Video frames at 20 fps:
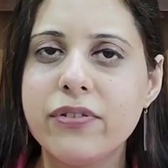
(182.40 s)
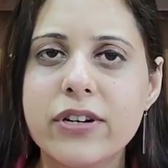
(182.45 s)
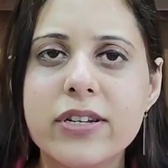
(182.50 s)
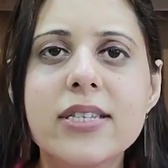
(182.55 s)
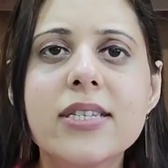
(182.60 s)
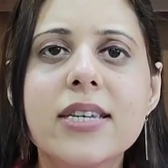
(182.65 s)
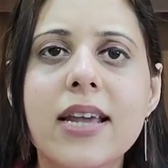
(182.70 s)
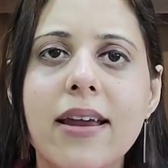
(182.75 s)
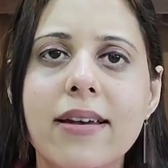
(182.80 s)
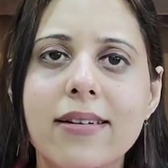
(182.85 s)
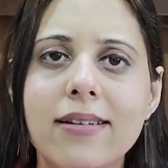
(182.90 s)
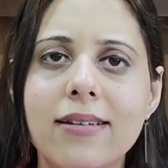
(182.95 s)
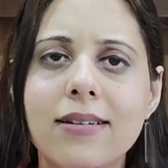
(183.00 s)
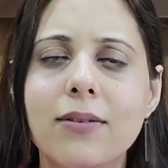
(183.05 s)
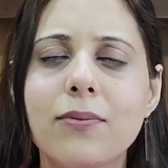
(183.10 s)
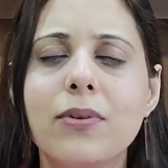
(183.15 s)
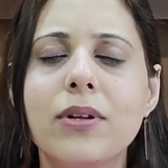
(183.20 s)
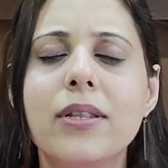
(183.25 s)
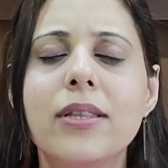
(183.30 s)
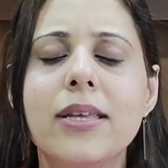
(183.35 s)

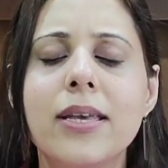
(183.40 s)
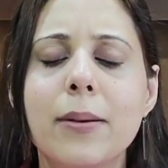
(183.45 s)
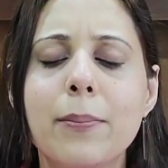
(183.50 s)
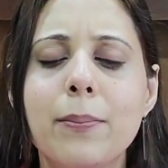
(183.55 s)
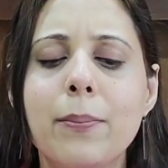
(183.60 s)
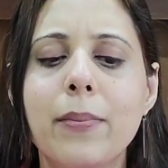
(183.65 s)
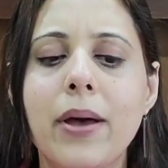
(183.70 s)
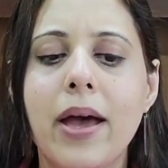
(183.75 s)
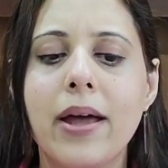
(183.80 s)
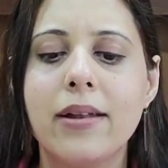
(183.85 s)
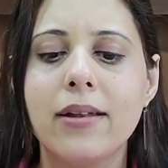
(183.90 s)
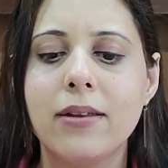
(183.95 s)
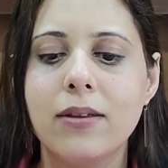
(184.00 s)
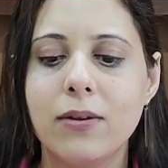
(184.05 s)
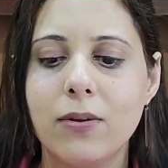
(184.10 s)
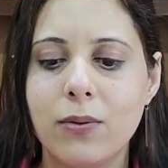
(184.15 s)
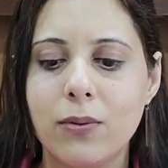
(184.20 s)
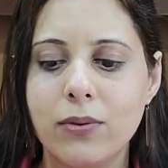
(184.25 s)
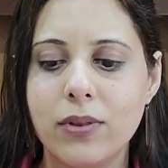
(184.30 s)
frustrated with Yip Man,